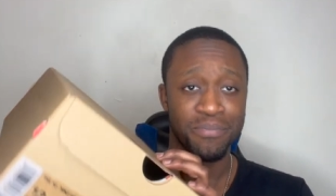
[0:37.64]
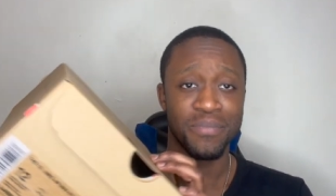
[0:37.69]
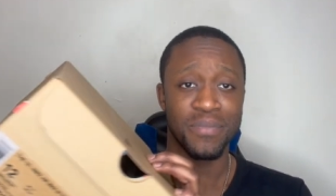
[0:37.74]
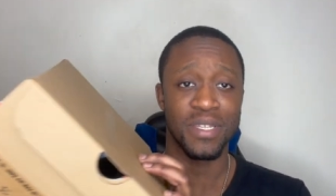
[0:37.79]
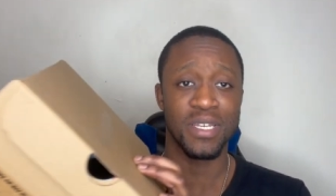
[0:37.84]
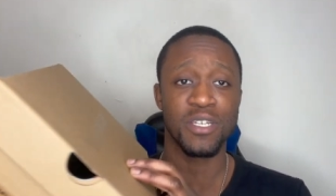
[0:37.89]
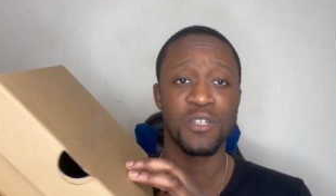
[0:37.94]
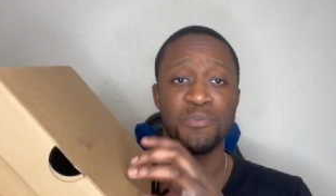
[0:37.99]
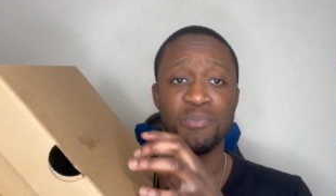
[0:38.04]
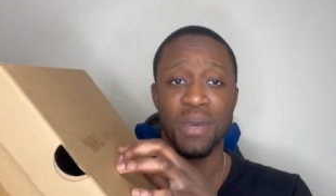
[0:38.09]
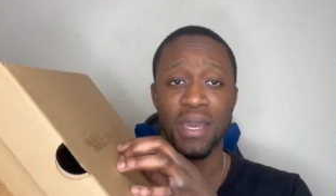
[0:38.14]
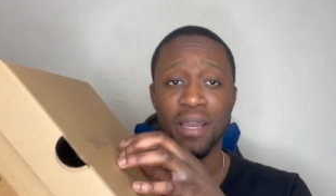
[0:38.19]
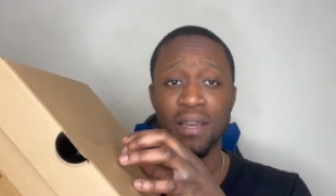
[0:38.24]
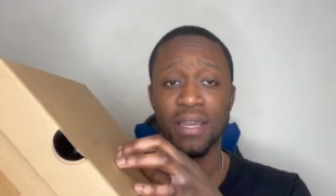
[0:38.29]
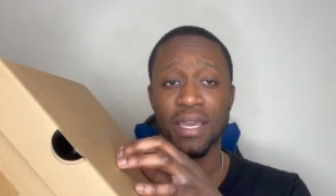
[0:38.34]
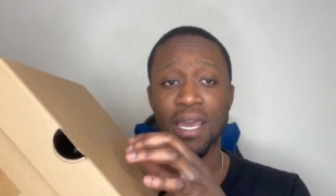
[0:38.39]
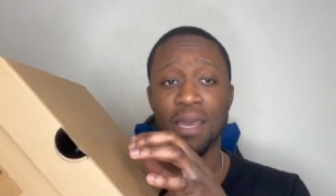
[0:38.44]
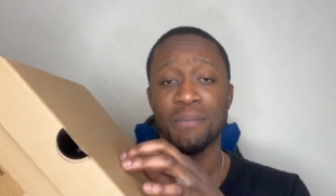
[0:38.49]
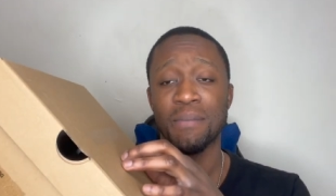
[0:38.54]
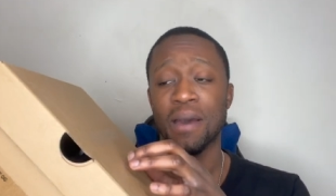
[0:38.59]
this pair
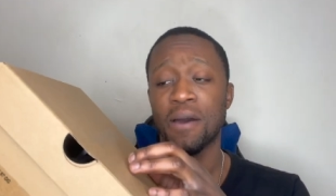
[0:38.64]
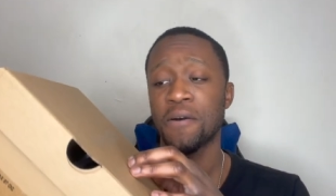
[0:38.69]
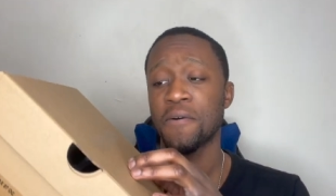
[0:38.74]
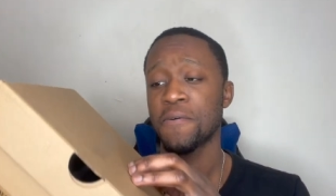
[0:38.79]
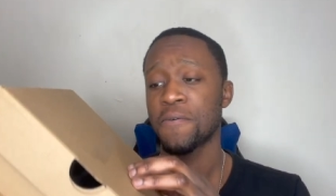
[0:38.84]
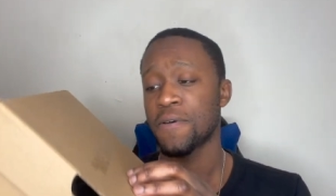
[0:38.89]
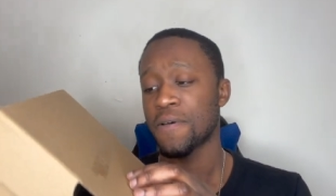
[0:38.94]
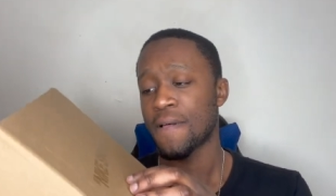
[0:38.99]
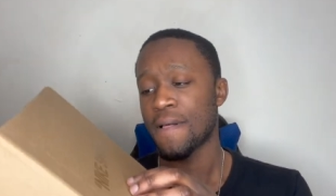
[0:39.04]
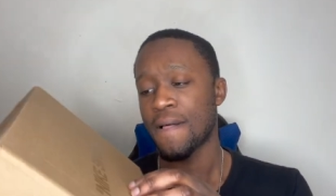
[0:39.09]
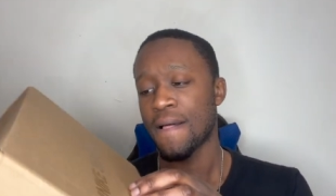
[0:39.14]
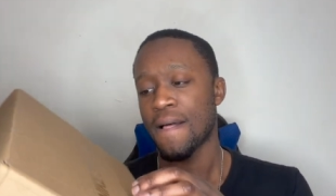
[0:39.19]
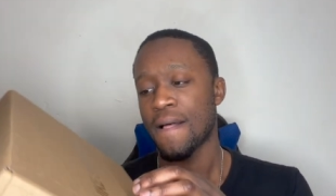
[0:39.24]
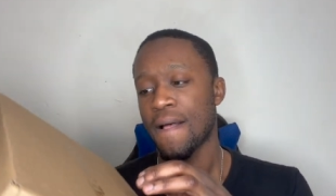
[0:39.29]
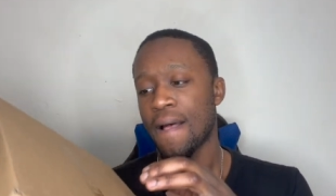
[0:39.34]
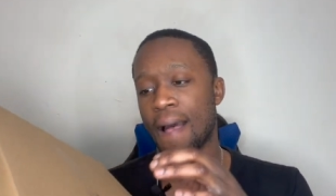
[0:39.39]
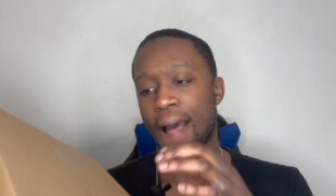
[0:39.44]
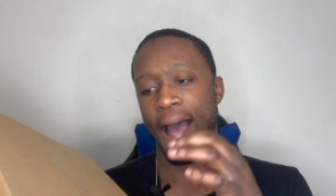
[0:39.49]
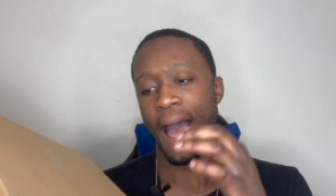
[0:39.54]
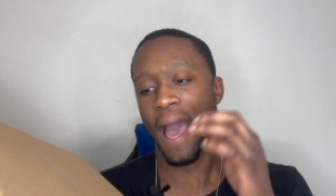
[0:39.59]
came out,
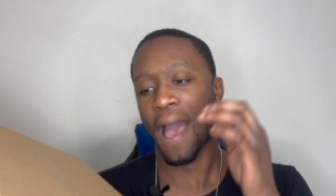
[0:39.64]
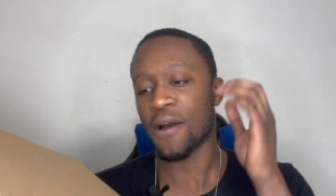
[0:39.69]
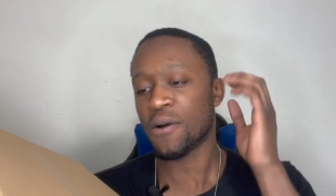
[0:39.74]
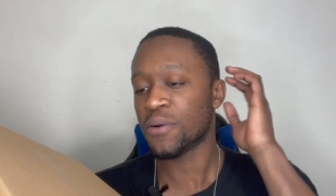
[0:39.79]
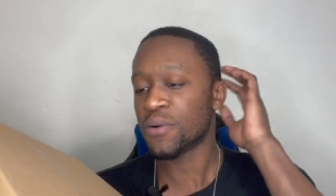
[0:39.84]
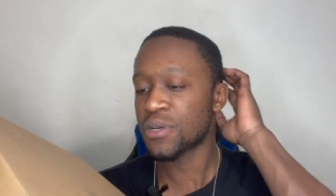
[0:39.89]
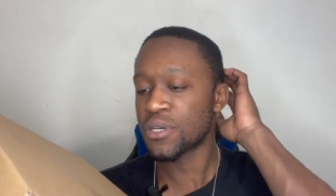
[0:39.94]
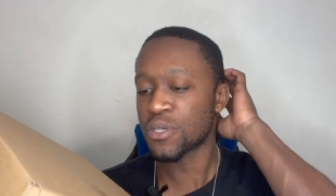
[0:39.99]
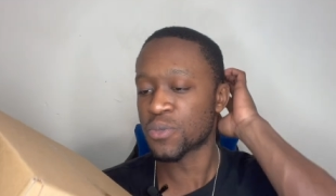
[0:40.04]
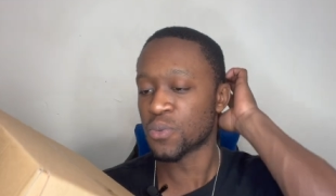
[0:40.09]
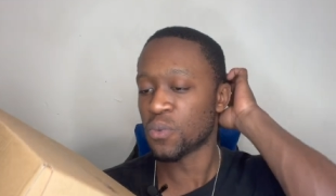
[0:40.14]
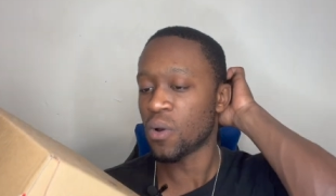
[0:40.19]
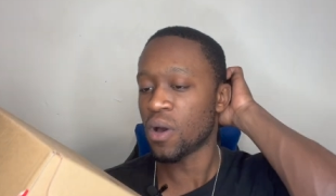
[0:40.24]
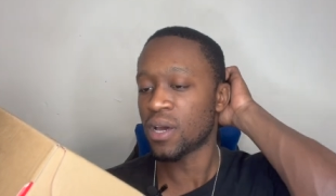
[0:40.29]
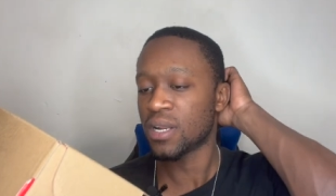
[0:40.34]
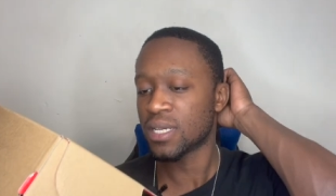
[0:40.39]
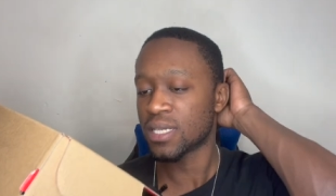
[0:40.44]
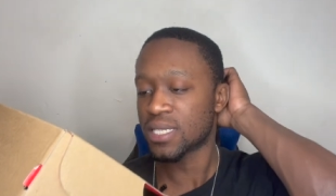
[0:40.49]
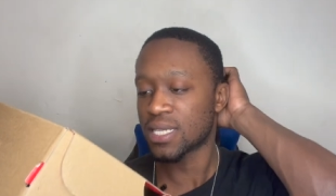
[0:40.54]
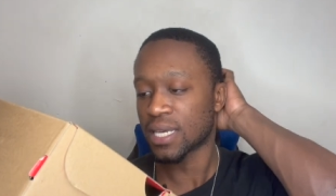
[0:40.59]
I always
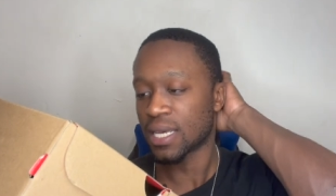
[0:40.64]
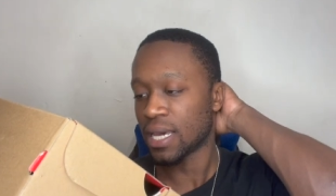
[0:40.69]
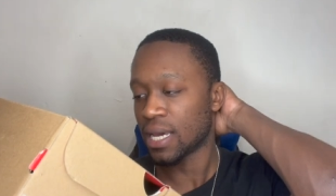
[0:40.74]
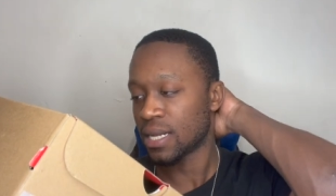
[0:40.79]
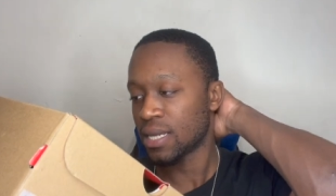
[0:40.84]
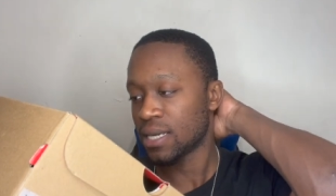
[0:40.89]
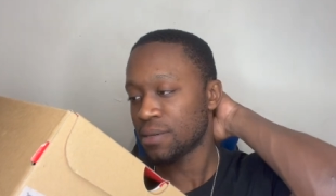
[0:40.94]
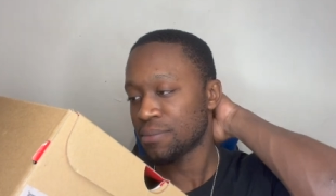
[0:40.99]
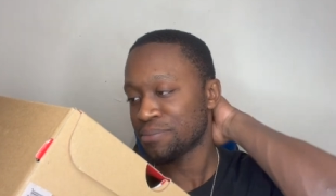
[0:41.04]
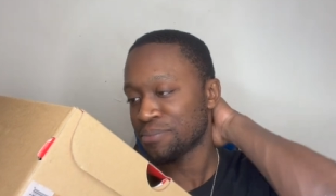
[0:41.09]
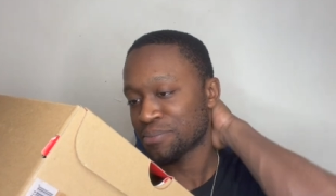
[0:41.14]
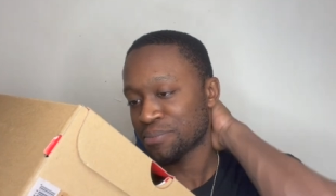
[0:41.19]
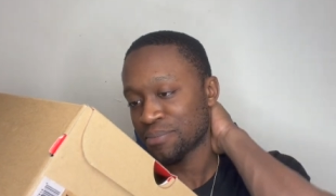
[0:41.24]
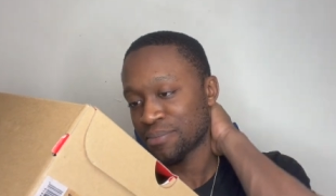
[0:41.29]
wanted to get it,